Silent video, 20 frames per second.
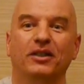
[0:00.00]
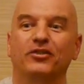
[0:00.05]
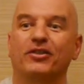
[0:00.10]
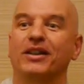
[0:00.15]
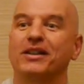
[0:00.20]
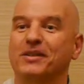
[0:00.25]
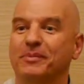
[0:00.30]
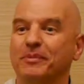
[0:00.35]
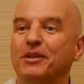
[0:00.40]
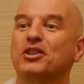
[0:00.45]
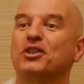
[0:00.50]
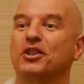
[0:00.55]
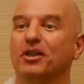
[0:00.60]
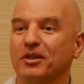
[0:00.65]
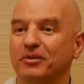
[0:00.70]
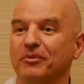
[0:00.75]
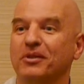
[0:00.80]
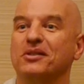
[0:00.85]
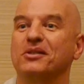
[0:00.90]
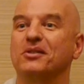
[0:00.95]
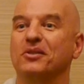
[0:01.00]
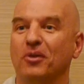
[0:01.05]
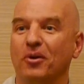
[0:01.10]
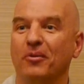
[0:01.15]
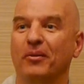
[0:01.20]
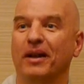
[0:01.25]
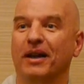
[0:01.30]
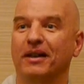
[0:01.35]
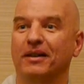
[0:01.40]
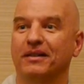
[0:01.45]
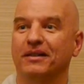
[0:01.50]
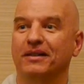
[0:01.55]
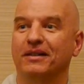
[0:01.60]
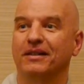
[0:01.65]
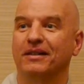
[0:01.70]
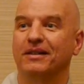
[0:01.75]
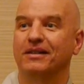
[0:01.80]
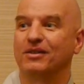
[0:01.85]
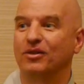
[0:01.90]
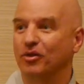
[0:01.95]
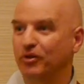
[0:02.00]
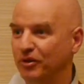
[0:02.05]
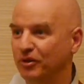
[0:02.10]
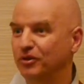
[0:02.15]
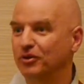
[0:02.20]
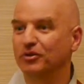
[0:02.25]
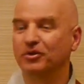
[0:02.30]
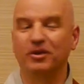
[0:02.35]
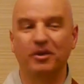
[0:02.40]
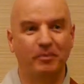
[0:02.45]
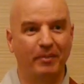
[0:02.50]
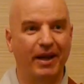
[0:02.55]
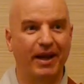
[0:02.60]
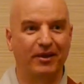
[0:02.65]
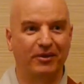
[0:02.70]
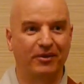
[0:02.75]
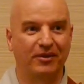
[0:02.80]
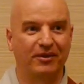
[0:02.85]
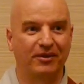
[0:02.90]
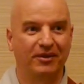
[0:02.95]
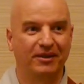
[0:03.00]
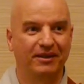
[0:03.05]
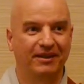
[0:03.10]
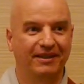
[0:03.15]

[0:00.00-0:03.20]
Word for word: Transmission was nowhere. So you do the math.